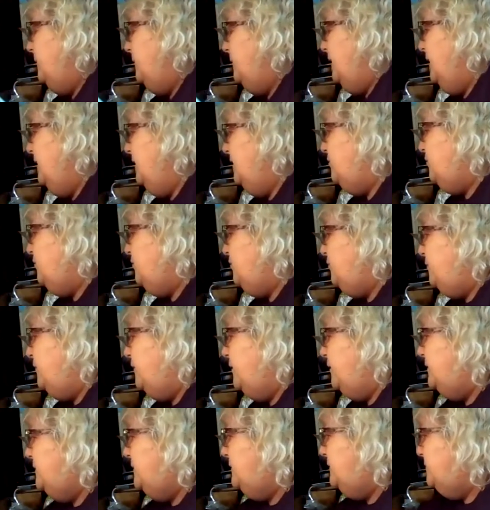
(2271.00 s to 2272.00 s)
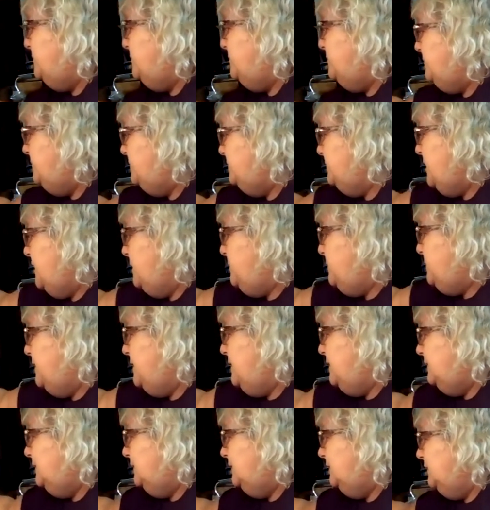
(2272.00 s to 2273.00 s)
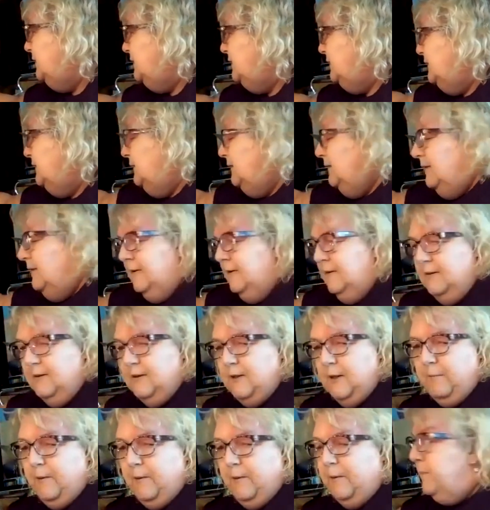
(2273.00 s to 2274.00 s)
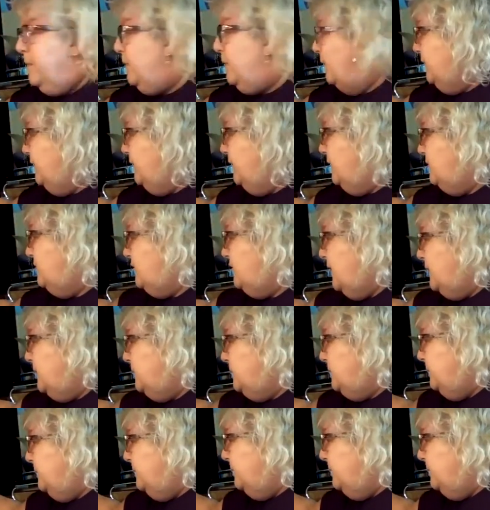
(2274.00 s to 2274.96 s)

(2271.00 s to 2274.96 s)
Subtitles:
is from, let me pull this up